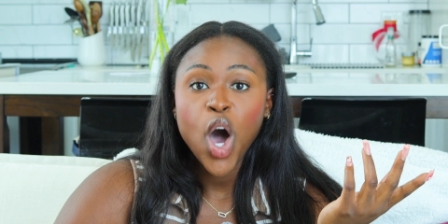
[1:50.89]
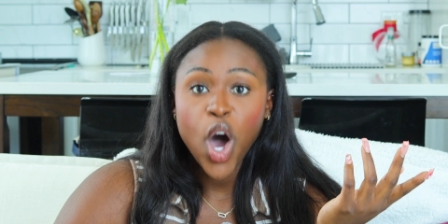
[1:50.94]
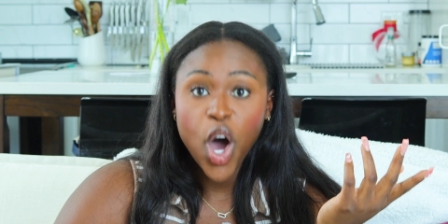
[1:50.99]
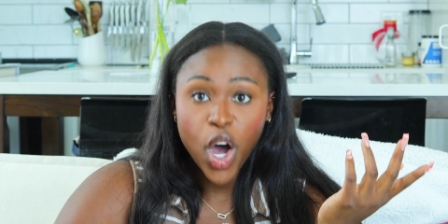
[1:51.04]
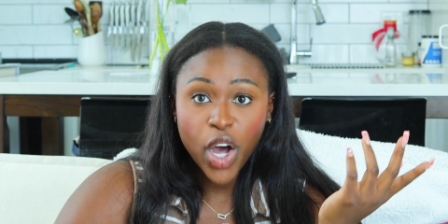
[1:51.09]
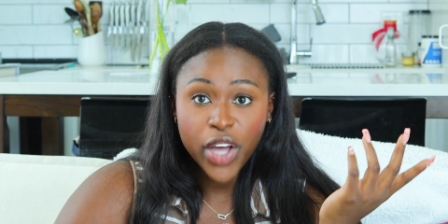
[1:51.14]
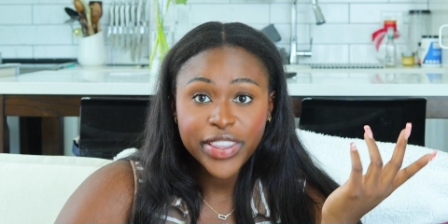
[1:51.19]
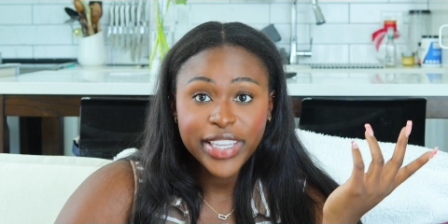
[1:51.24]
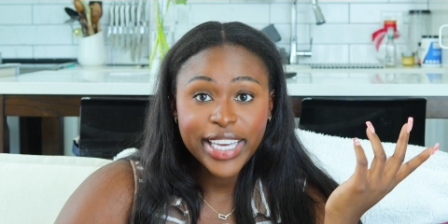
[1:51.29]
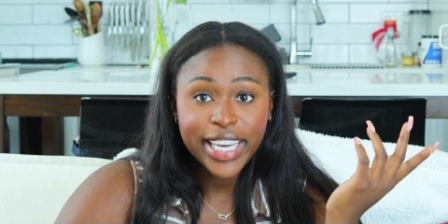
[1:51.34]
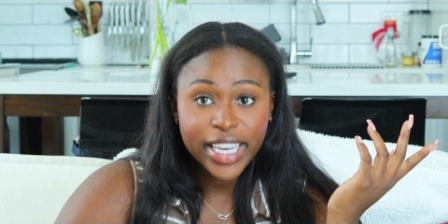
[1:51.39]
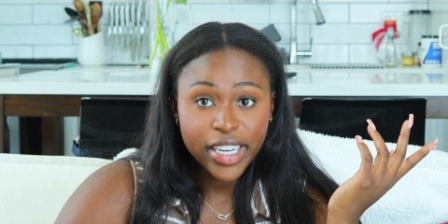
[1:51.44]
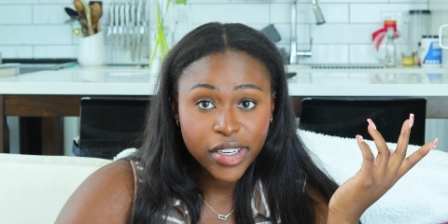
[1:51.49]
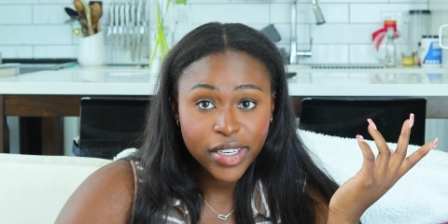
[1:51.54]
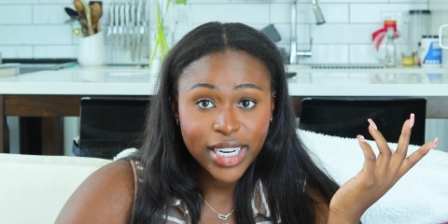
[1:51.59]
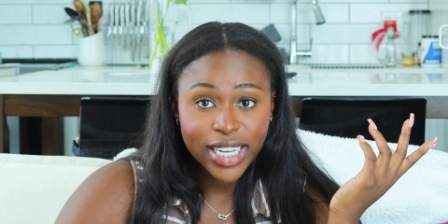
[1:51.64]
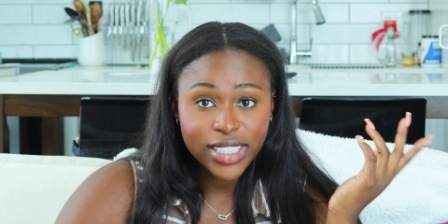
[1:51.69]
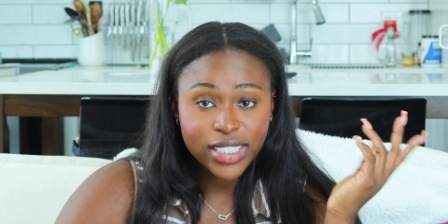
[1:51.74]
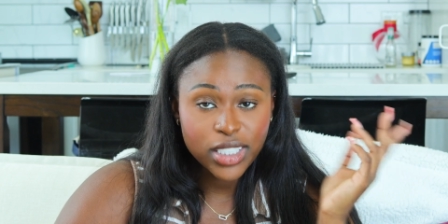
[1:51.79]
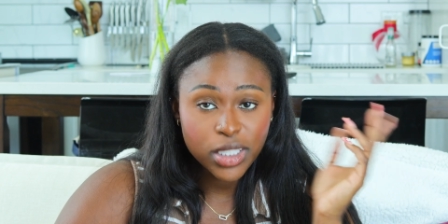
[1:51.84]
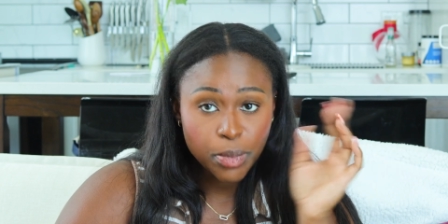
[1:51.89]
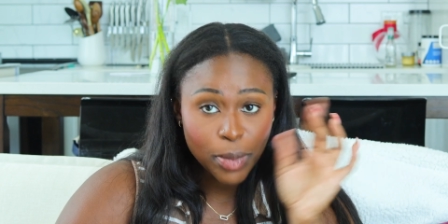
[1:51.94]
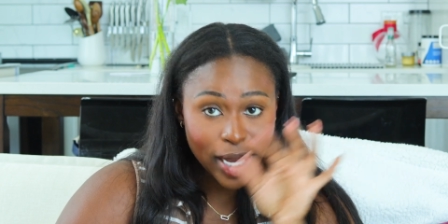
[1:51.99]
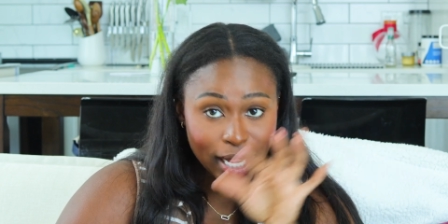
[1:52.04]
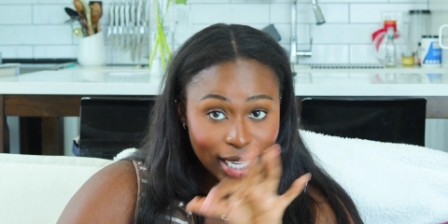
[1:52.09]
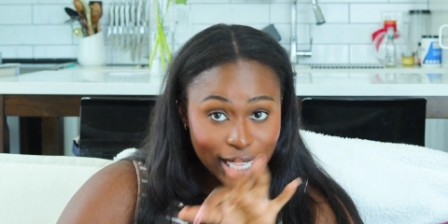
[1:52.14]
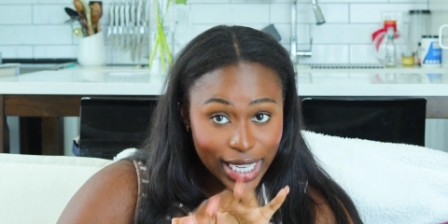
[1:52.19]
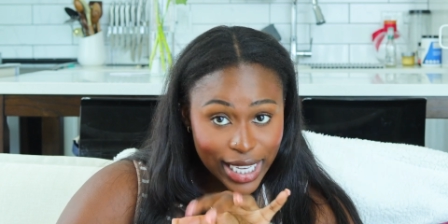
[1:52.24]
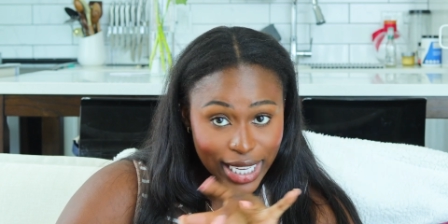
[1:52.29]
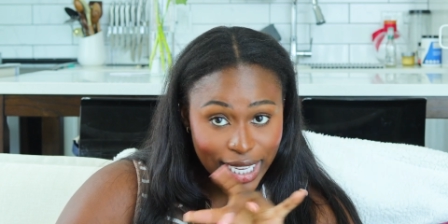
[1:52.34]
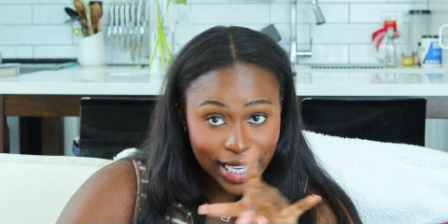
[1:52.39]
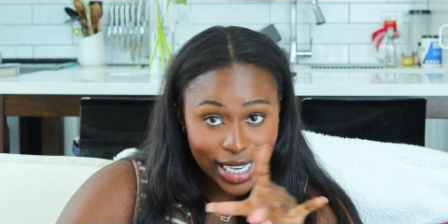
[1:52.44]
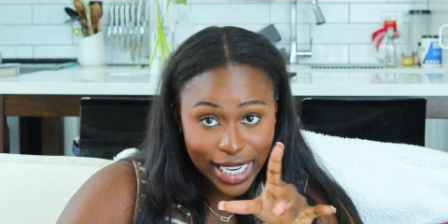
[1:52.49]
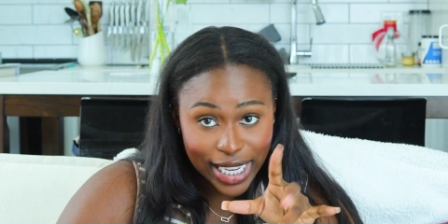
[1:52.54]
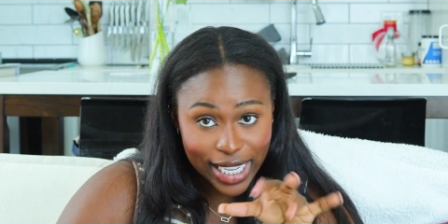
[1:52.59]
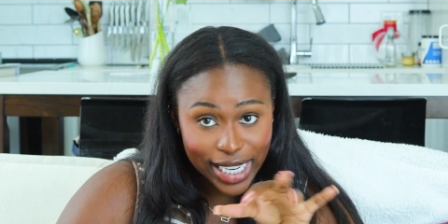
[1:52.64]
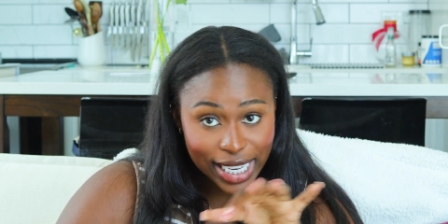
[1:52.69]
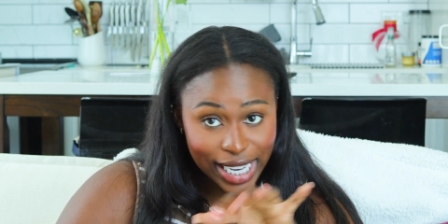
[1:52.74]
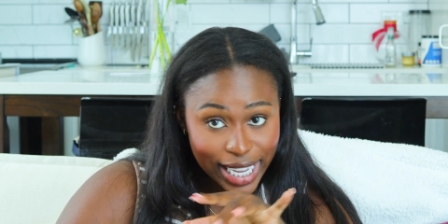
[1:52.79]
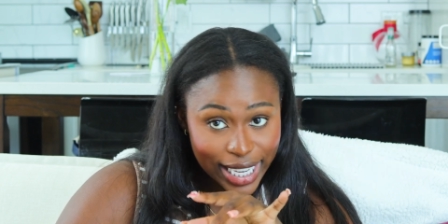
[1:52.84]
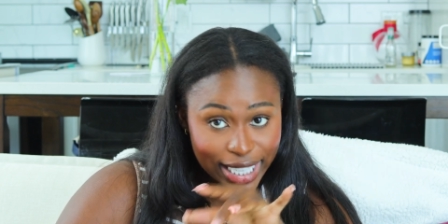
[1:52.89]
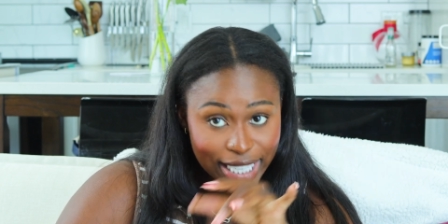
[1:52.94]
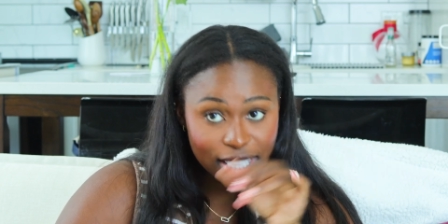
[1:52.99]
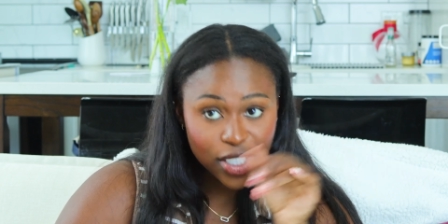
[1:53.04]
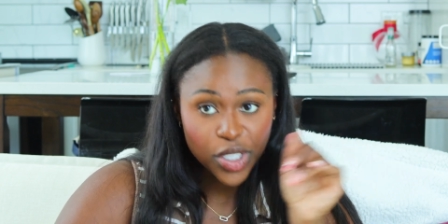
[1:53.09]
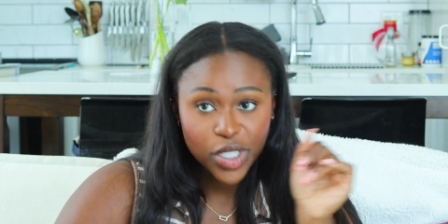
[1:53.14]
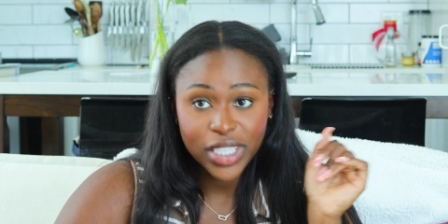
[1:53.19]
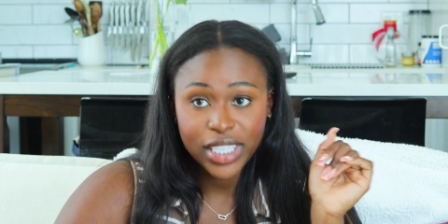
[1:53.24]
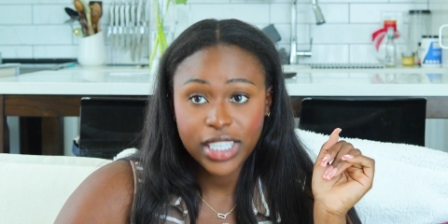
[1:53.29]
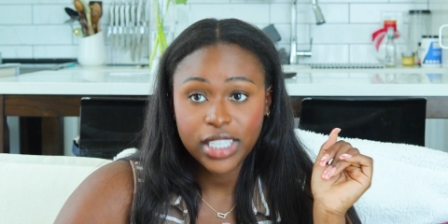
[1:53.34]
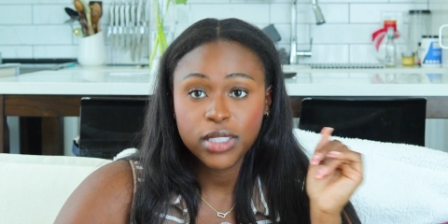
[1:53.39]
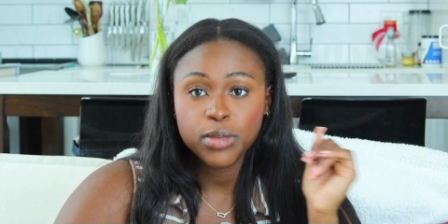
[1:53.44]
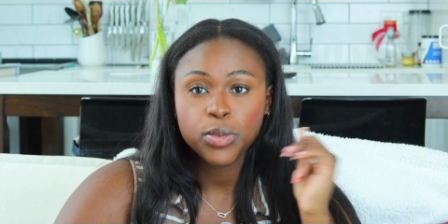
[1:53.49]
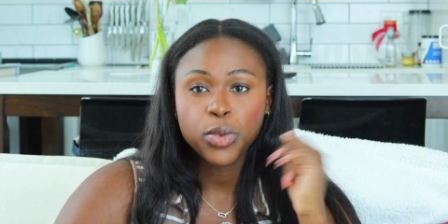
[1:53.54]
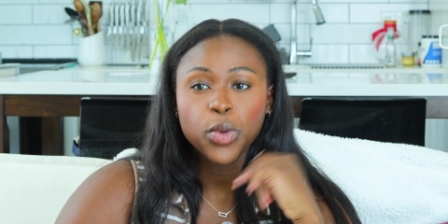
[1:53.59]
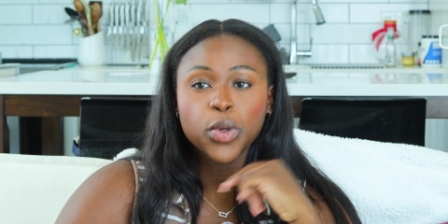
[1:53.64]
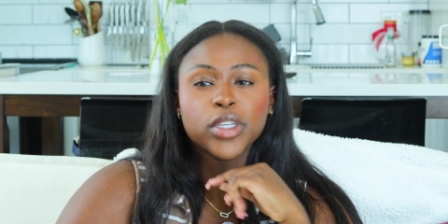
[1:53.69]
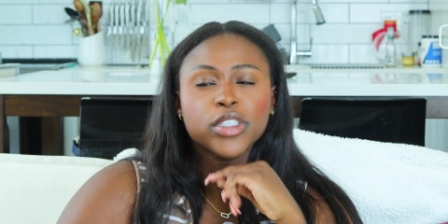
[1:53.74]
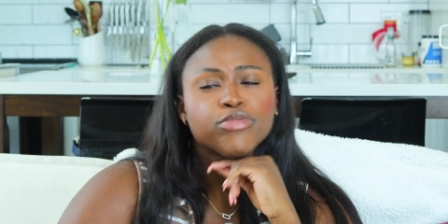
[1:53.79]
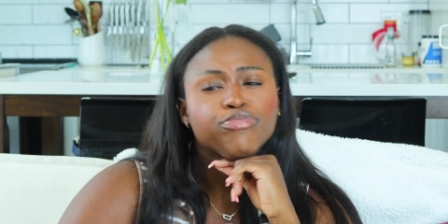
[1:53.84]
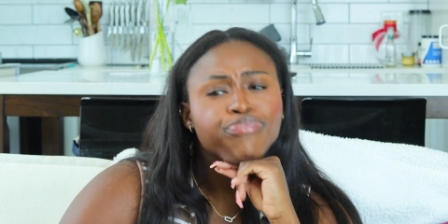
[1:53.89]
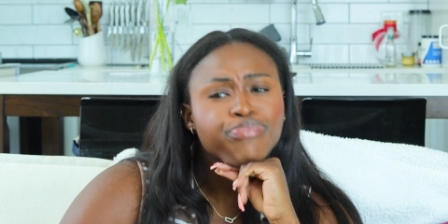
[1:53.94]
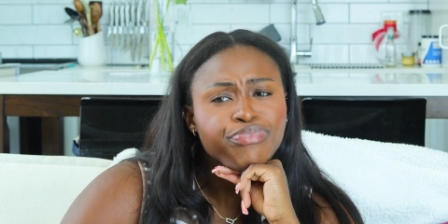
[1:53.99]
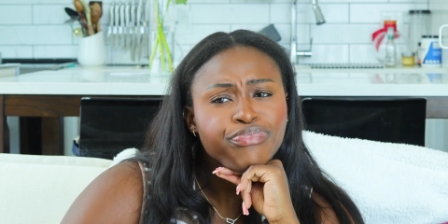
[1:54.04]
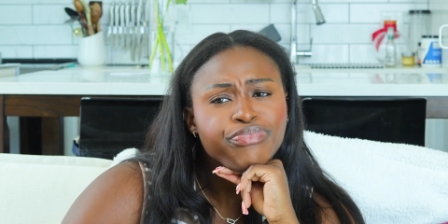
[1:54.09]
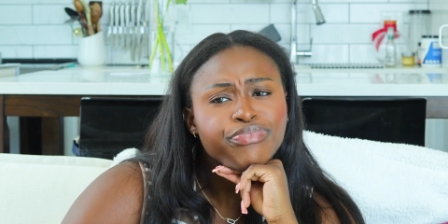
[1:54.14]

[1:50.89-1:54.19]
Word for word: on the internet just by click, click, clacking on a keyboard?